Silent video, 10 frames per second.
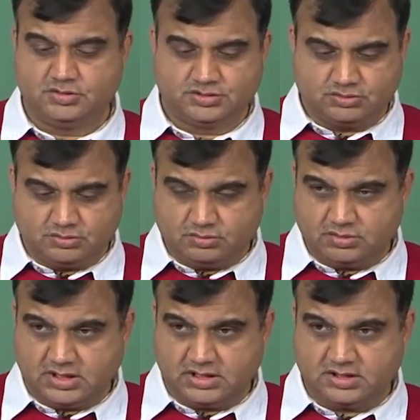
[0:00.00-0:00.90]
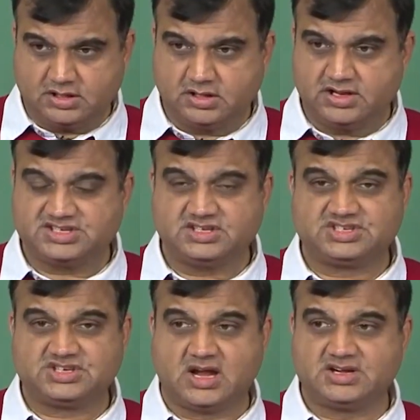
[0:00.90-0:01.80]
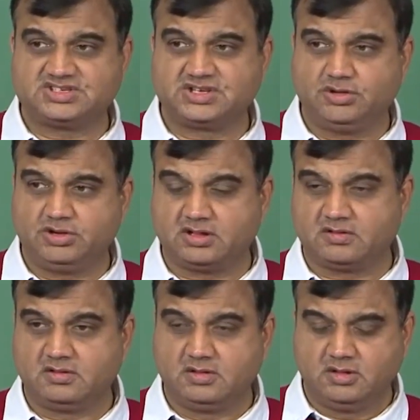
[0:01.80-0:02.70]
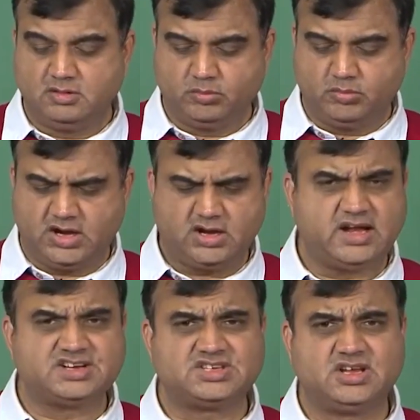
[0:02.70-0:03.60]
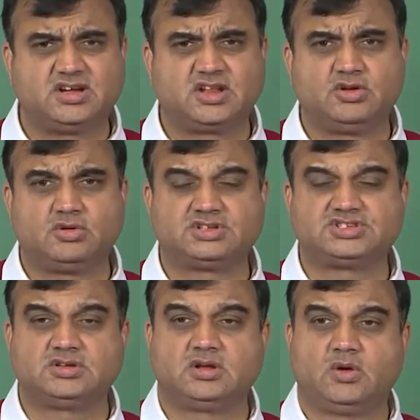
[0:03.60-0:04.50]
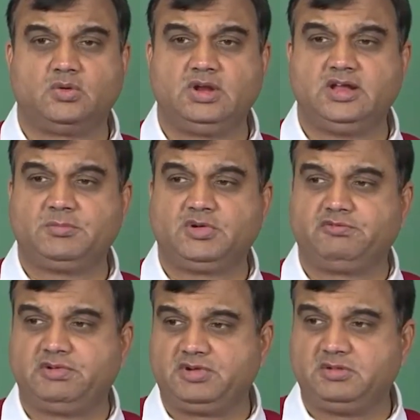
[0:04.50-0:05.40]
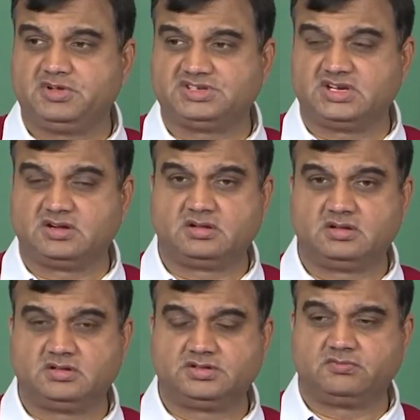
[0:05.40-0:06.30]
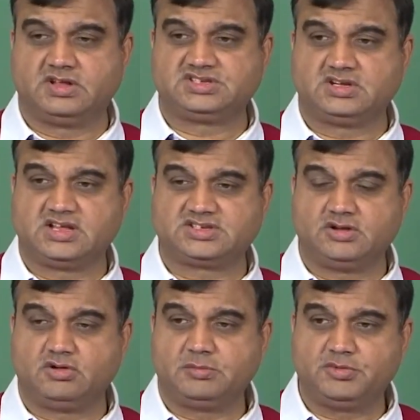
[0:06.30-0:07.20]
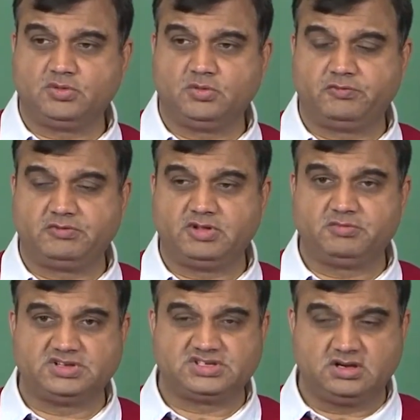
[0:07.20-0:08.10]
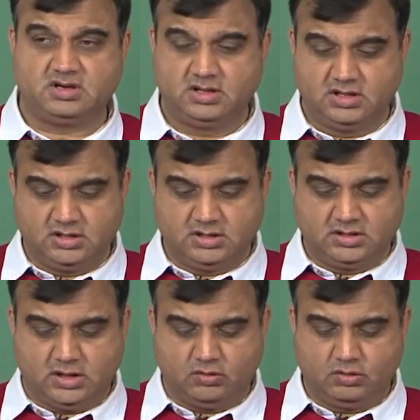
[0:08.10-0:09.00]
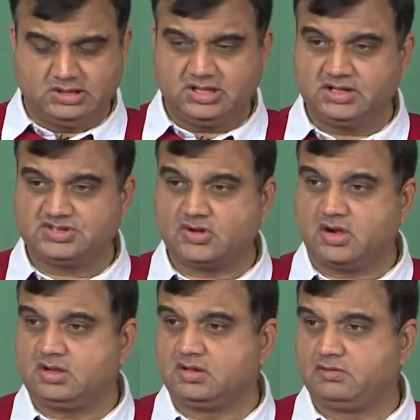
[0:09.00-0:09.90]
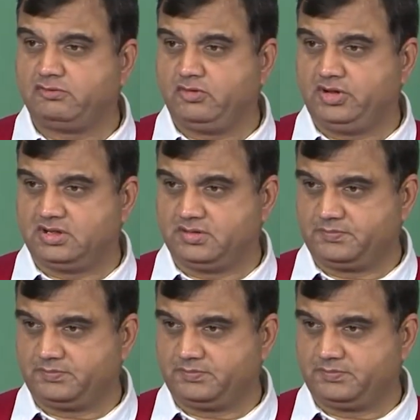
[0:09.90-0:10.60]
So, the resin starts curing, but let us say it cures only up to 50%. So, once it has cured up to 50%, the whole thing is not fluid,